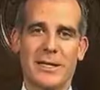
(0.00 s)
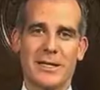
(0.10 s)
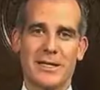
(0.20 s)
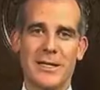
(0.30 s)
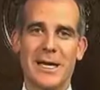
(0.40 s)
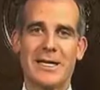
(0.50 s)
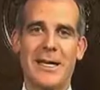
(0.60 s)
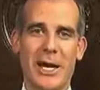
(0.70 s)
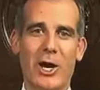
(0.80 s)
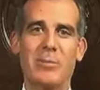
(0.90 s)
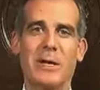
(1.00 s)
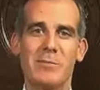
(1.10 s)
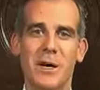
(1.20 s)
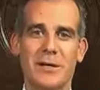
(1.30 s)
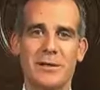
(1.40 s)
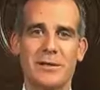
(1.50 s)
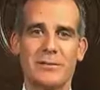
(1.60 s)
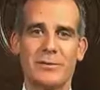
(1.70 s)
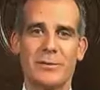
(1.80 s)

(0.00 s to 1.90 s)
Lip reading: Second, they are being monitored.